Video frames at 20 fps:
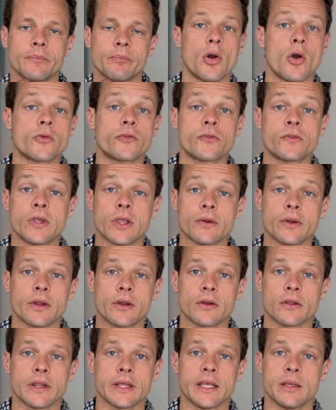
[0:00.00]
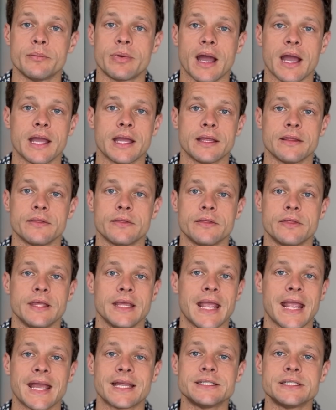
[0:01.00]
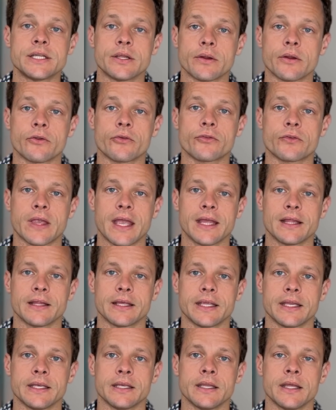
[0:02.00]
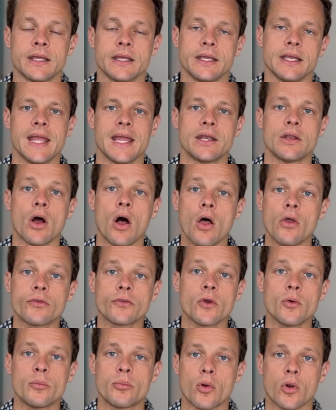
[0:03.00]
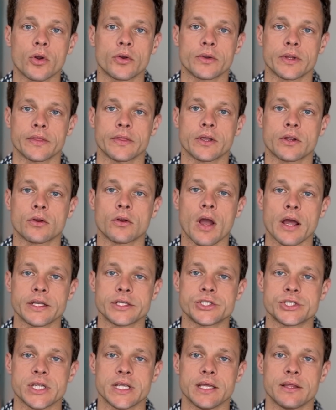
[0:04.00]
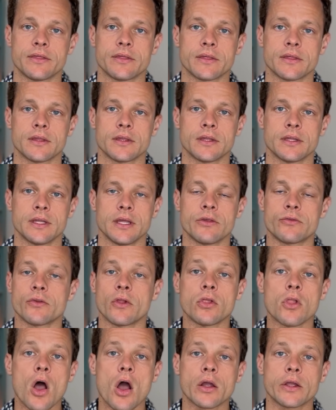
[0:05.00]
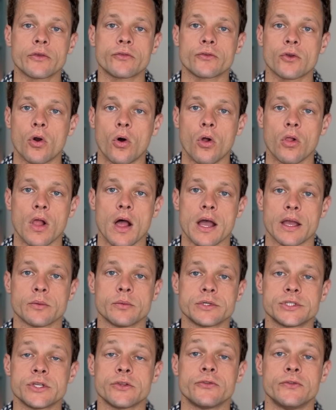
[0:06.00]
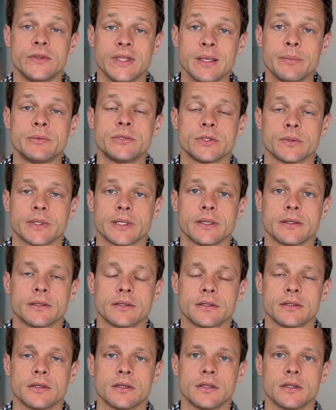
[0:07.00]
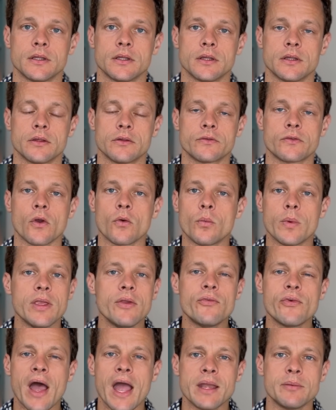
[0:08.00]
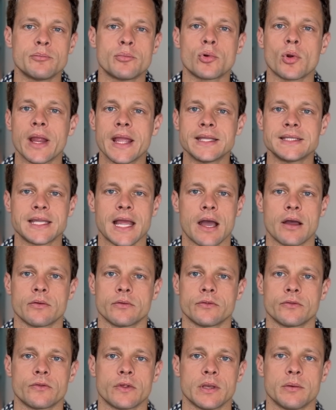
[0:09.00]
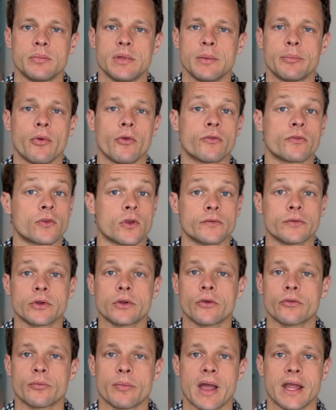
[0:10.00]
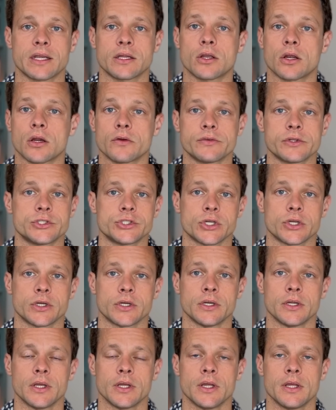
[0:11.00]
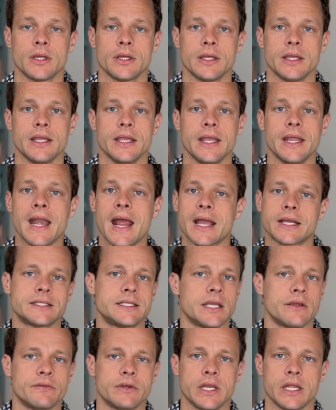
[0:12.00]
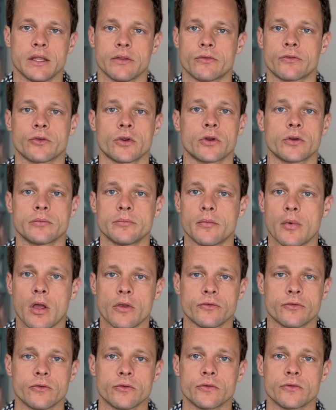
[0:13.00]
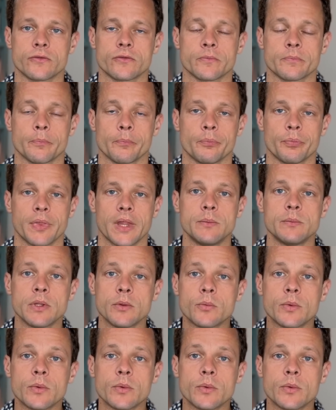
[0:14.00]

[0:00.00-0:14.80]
posteriorly by the anterior scalene, and also bordering the carotid sheath is the longus colli, which is deep to it. So we find breakdowns in people's cervical spine curvature, inactivity in certain muscles, and we